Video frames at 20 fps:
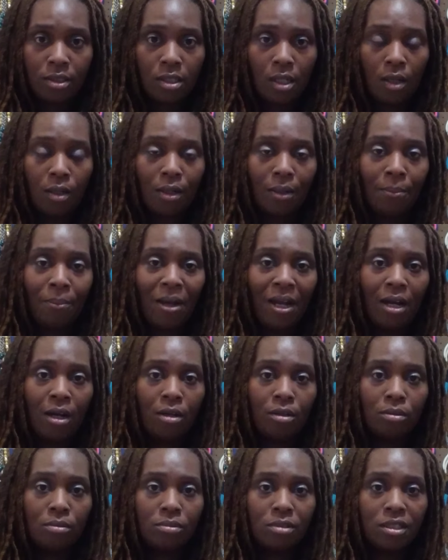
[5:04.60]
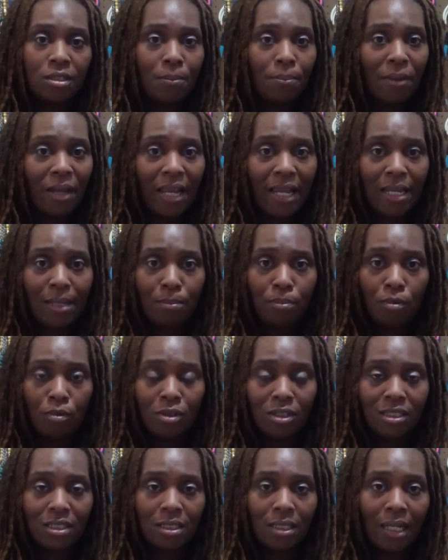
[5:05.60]
Talk about some pain
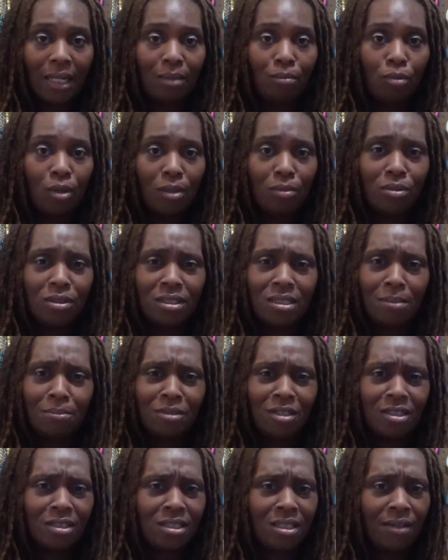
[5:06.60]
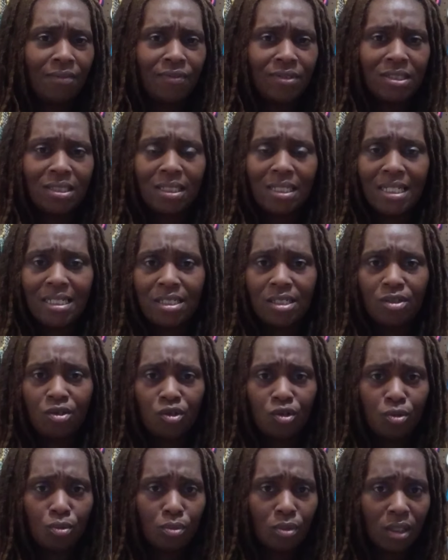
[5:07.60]
points, like what were some of the toughest
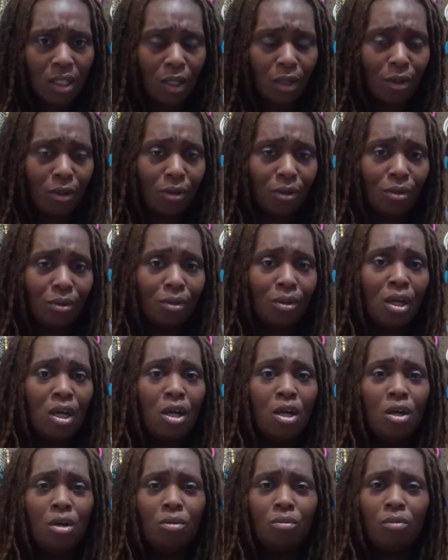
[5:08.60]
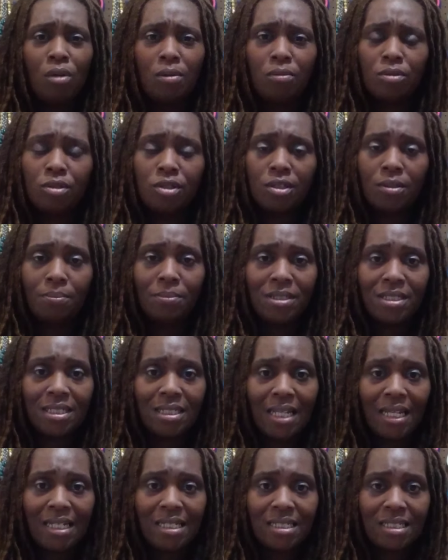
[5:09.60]
lessons you learned? What were some
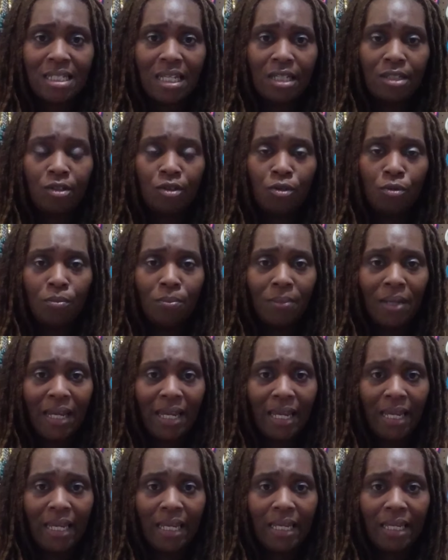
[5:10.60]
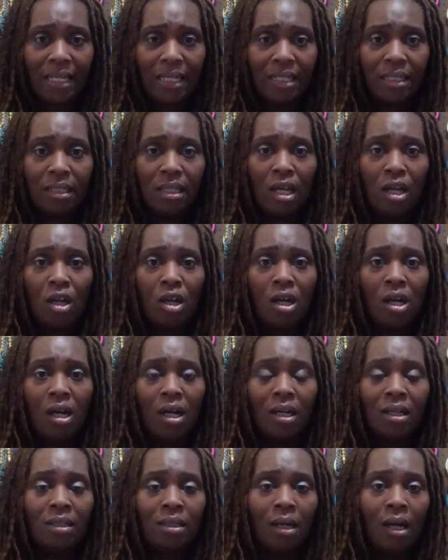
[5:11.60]
mistakes that you made?
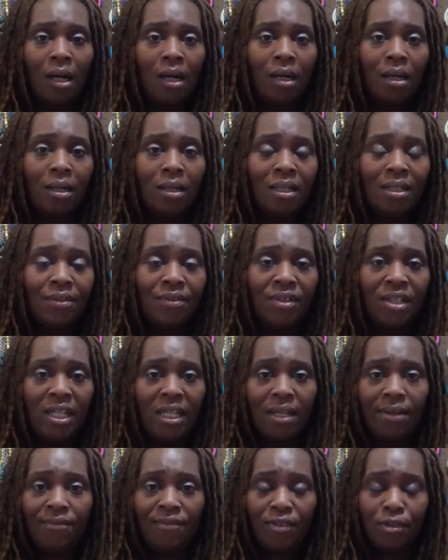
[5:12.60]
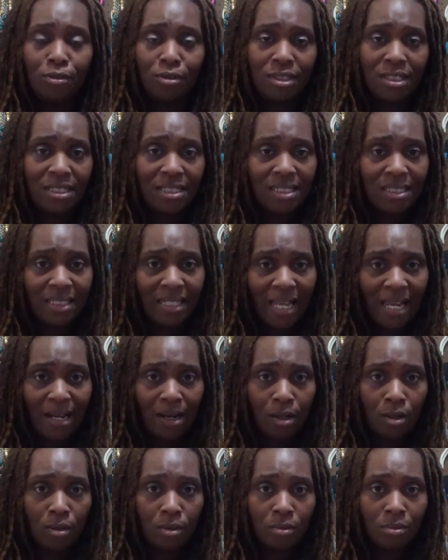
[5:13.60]
A then versus
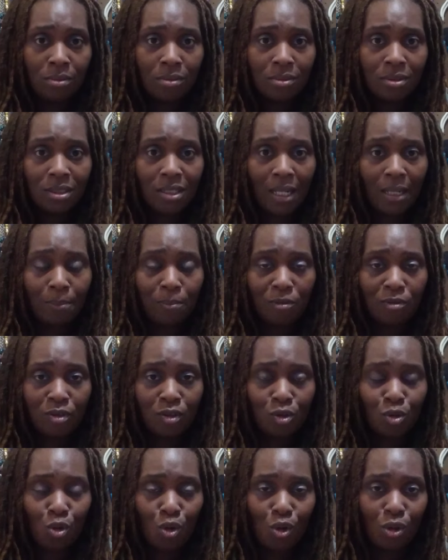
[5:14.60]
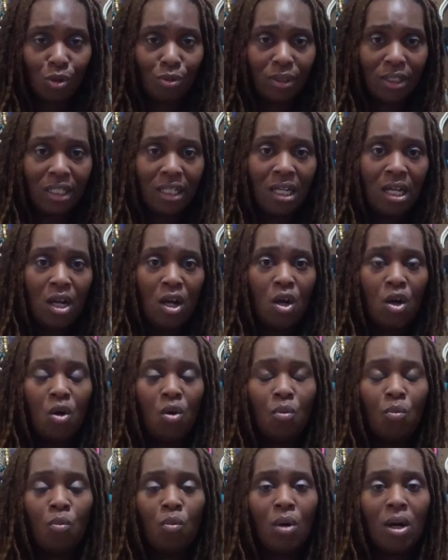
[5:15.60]
now type of story.
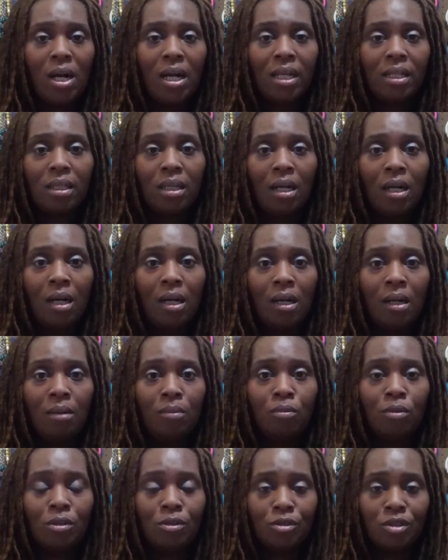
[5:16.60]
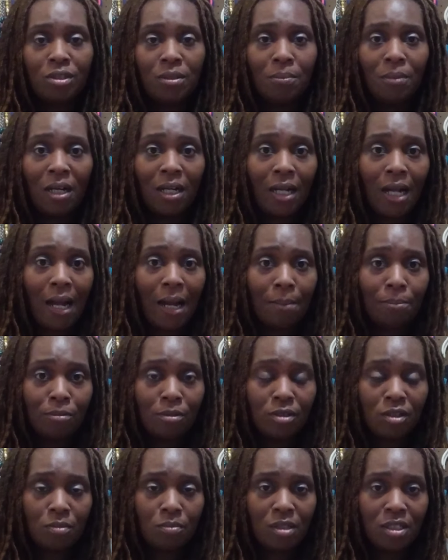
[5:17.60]
What were some
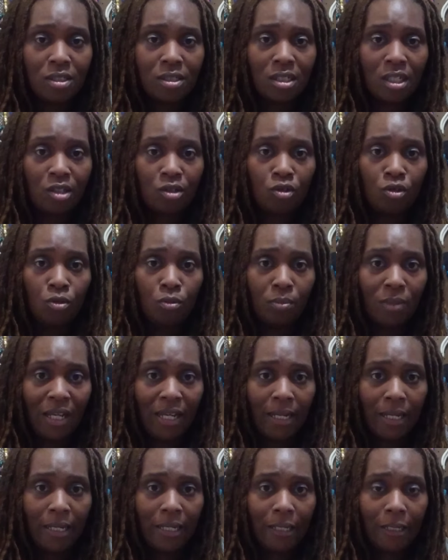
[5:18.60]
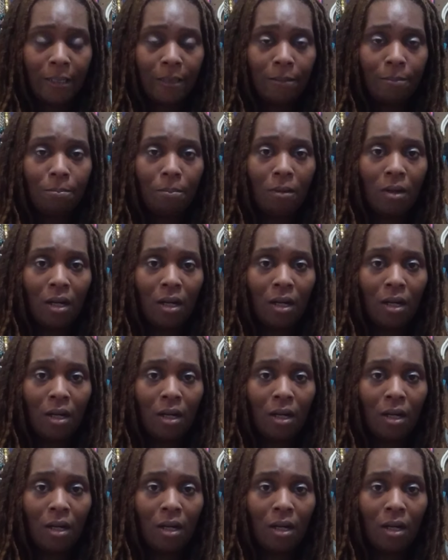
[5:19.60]
accomplishments that you made?